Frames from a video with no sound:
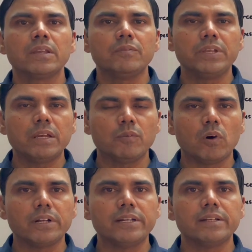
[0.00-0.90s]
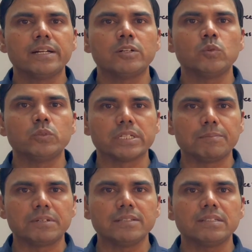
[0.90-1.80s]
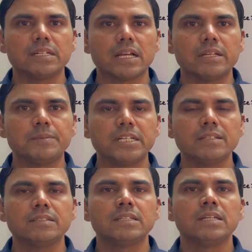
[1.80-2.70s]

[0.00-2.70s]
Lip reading: We have already read two chapters in kinematics.